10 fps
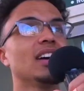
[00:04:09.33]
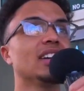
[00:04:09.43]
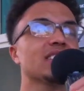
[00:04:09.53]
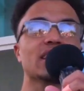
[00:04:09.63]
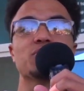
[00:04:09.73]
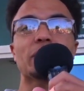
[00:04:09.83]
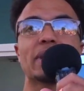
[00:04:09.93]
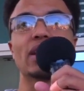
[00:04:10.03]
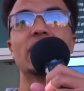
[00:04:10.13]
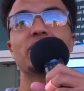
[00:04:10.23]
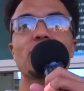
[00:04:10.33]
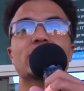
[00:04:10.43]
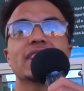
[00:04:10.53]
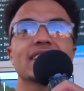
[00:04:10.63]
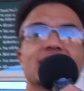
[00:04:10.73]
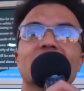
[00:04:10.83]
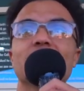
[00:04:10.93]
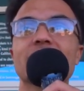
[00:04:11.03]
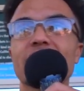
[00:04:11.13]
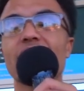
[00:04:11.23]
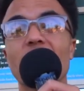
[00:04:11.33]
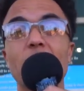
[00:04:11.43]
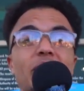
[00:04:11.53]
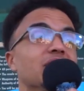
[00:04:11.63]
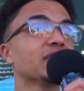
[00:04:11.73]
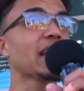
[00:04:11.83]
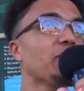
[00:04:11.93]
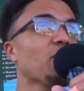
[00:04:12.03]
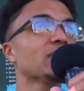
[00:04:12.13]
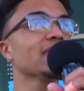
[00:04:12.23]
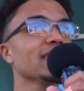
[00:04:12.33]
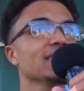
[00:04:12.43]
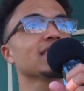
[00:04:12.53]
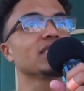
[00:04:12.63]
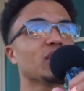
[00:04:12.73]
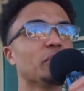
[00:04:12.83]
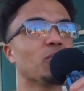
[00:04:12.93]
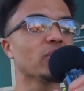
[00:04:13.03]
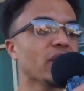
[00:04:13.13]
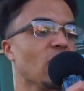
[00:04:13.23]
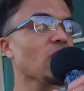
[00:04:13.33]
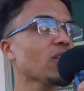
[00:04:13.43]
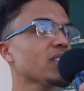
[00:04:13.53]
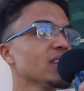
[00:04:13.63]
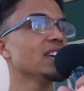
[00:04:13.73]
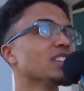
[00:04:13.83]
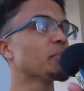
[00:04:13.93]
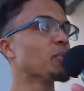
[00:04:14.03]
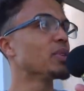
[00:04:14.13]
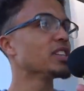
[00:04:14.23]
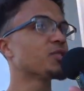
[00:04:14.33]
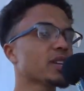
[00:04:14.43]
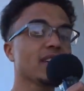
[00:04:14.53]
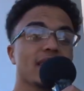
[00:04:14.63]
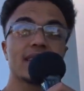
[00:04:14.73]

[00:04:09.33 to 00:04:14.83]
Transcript: I just got swept out. I had 4 tickets. I was like, yeah, I'm gonna just take 4 tickets because it's gonna be really hard. It's gonna be really tricky.